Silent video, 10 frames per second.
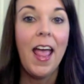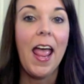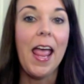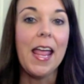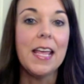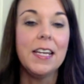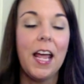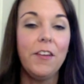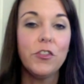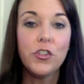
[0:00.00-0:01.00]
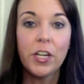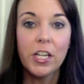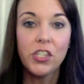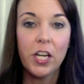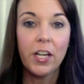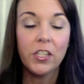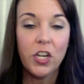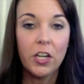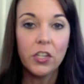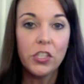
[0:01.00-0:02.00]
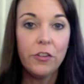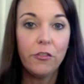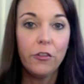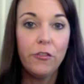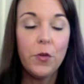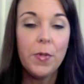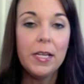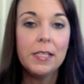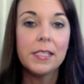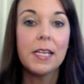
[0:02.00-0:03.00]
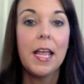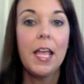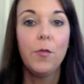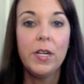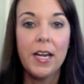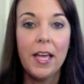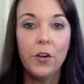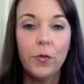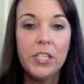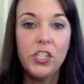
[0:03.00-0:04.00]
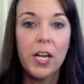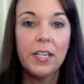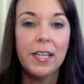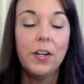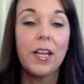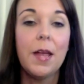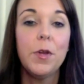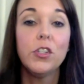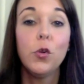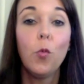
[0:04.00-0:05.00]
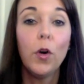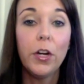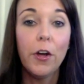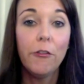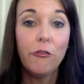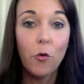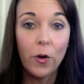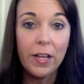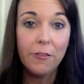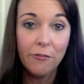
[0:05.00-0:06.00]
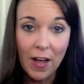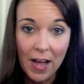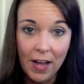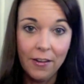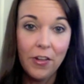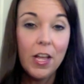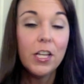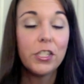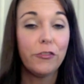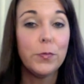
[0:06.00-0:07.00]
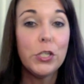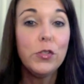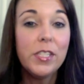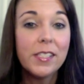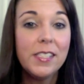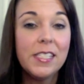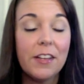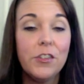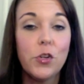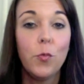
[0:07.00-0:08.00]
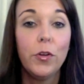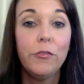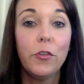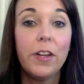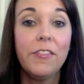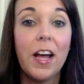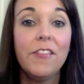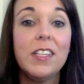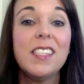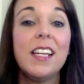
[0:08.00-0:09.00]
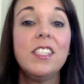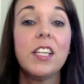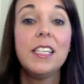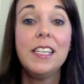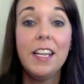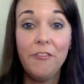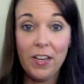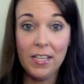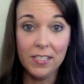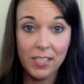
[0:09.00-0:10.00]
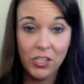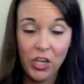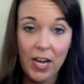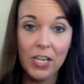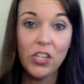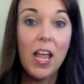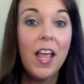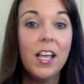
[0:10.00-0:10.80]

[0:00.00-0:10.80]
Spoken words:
And after drinking Shakeology for a few months, he went and had it rechecked, and it came down to 145. So from 267 to 145 is a significant change.